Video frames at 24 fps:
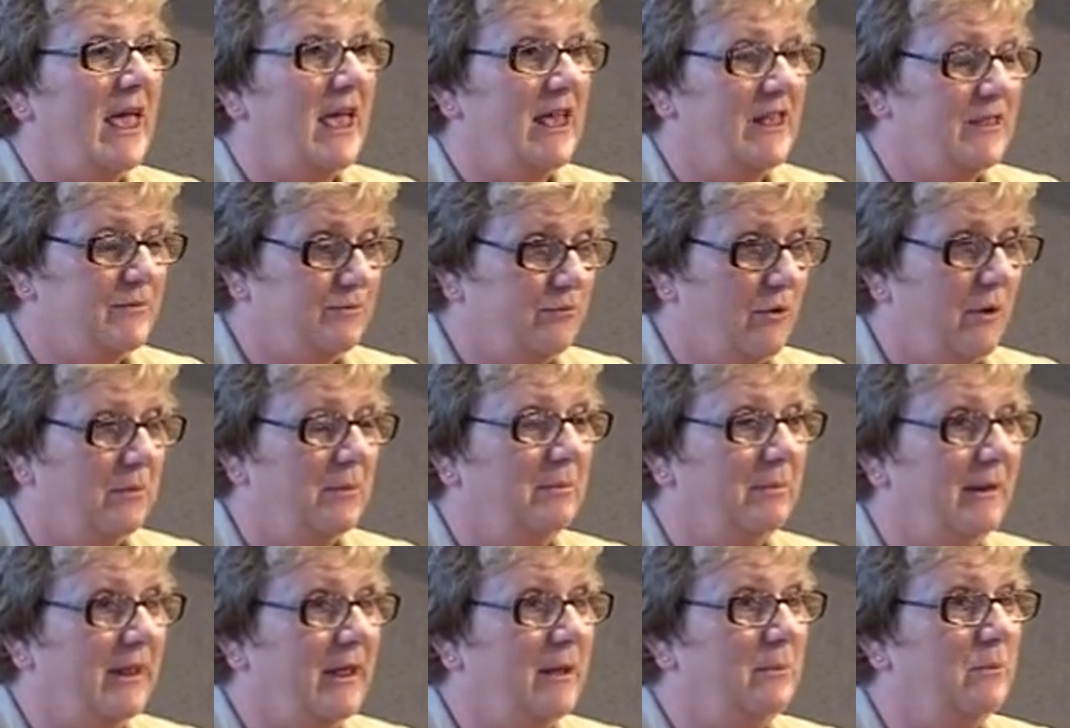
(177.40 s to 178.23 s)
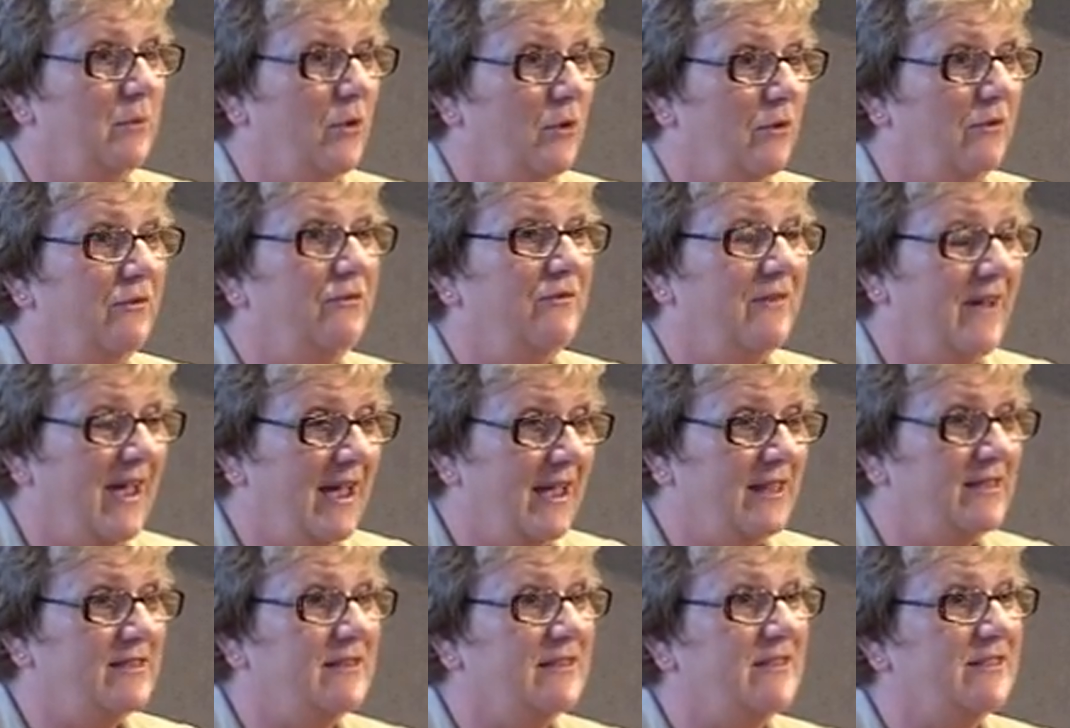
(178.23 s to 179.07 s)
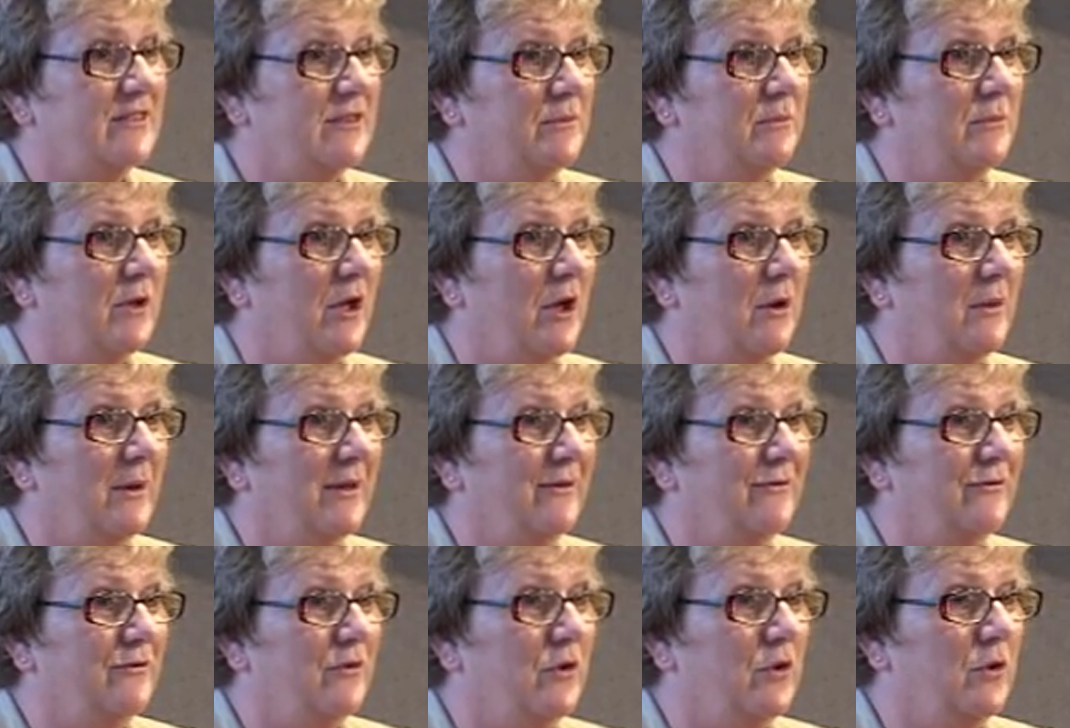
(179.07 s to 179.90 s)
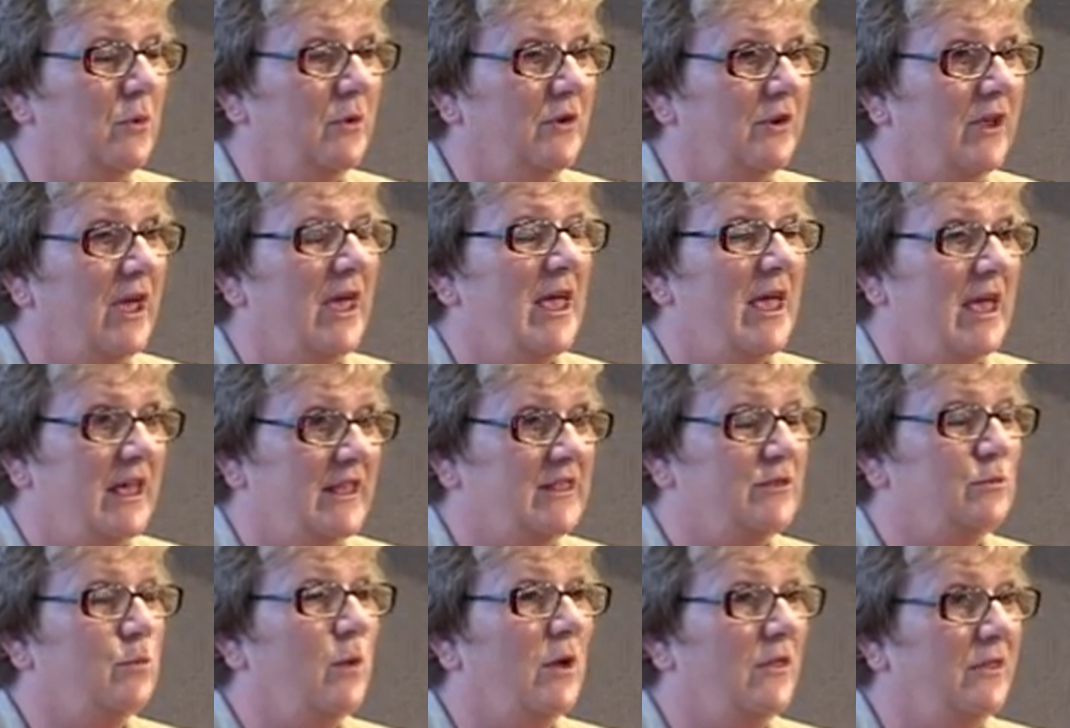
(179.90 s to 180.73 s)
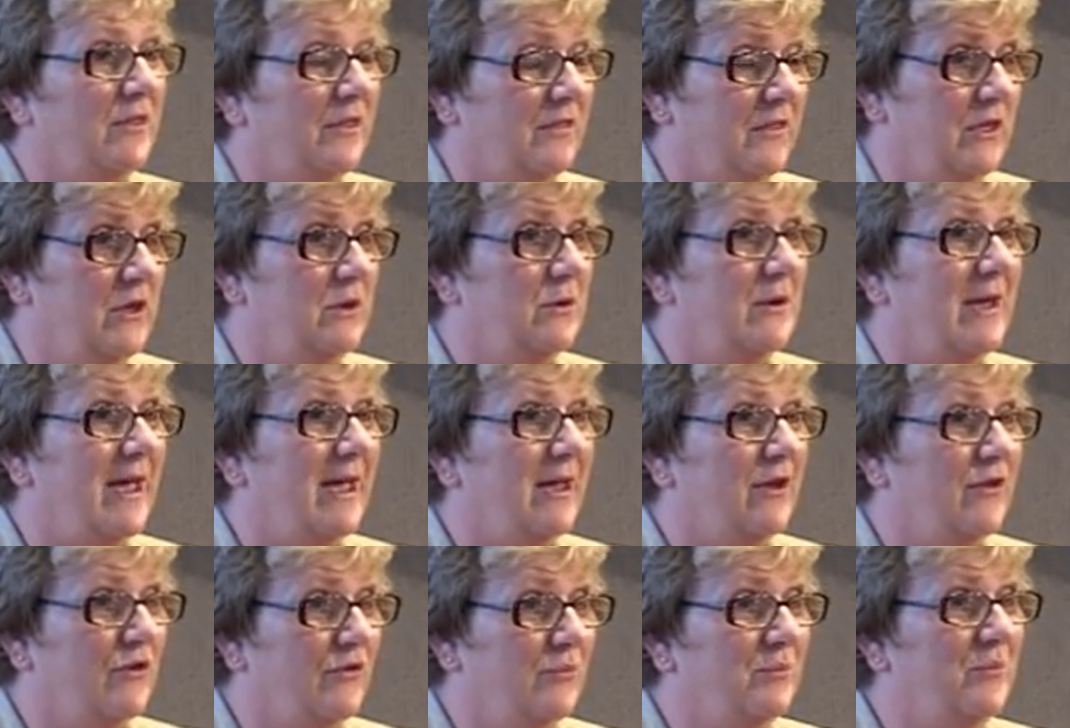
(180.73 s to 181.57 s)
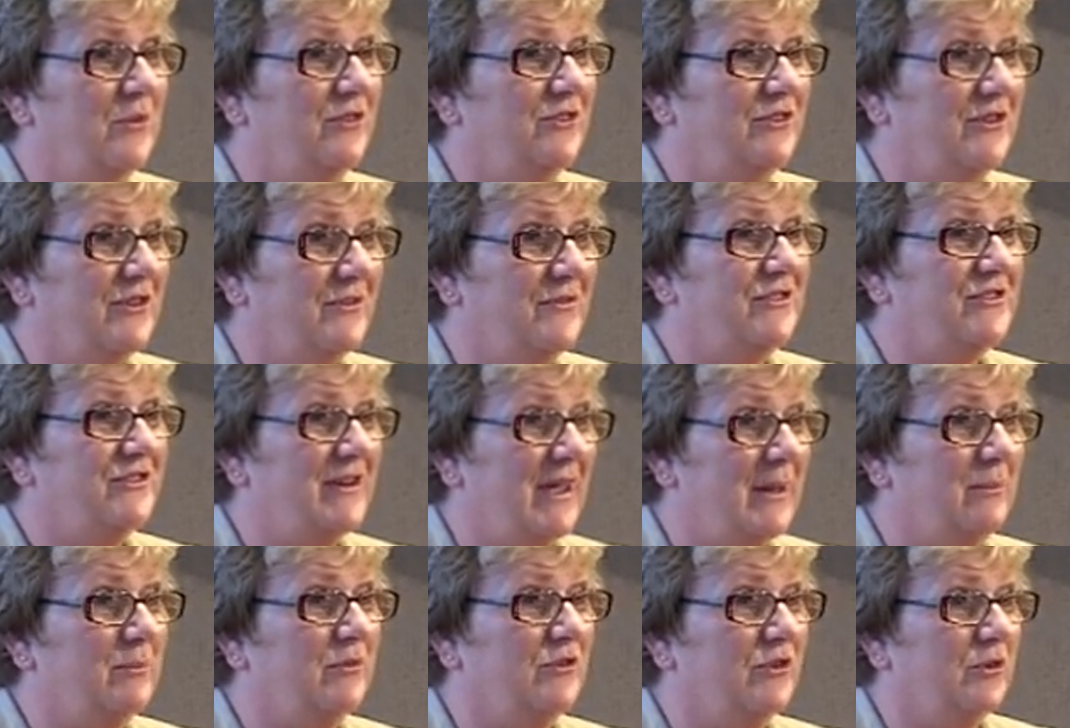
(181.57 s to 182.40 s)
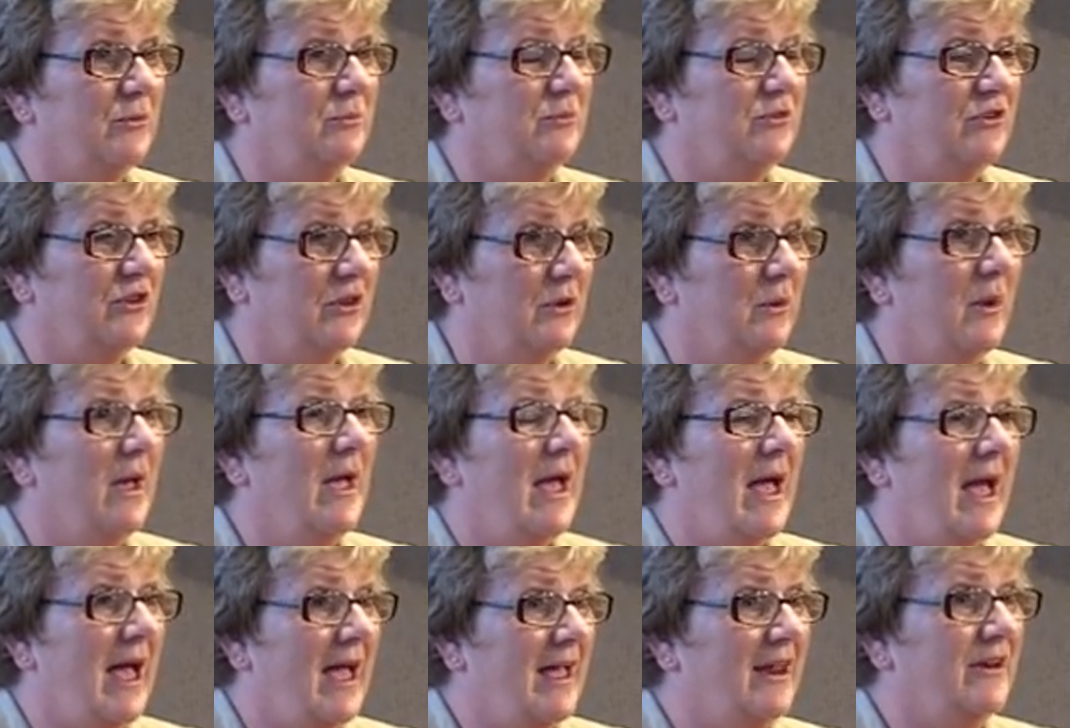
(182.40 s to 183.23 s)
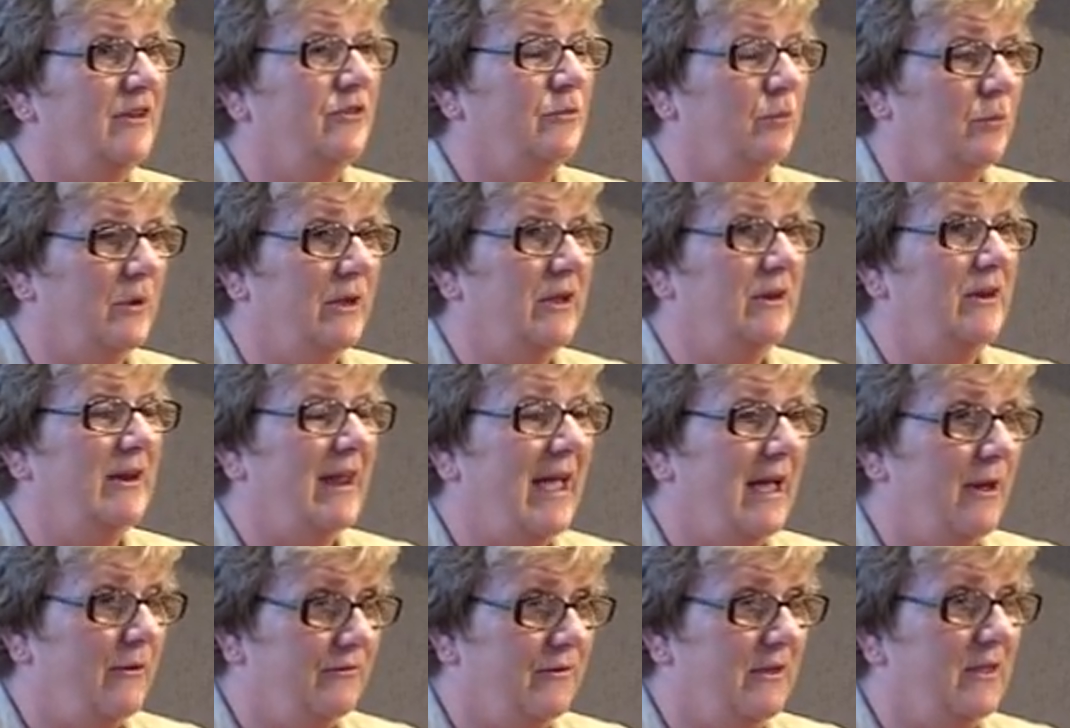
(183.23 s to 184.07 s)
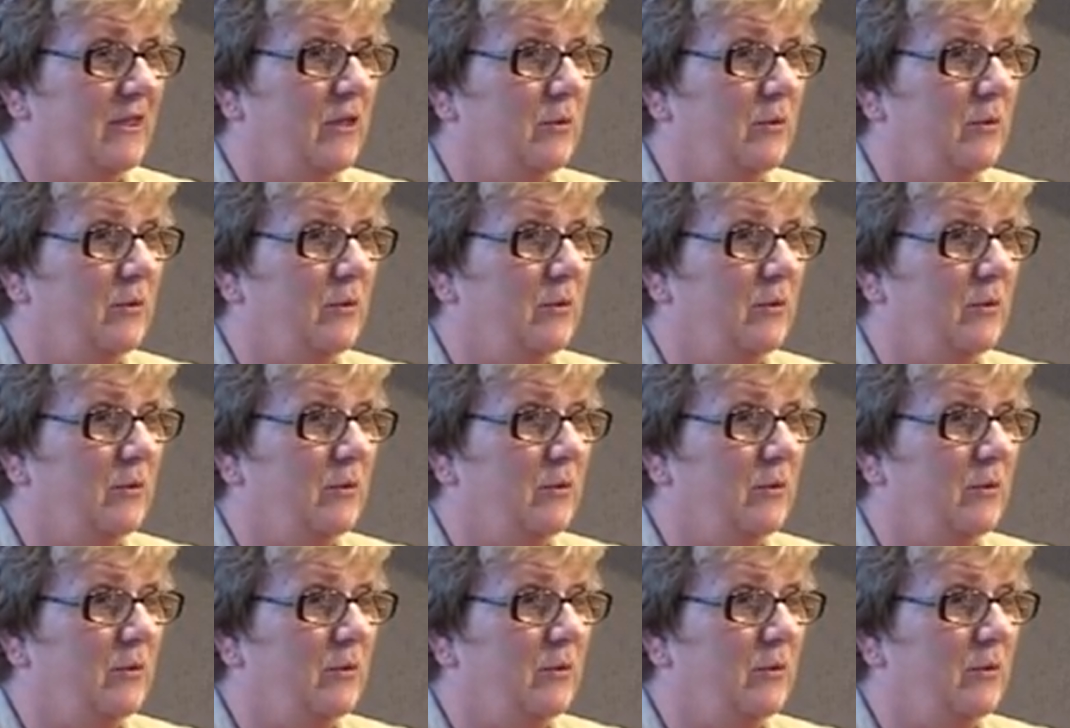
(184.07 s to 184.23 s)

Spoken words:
is probably a more fair system going forward. It's one that the UK government have stepped up to, and we now feel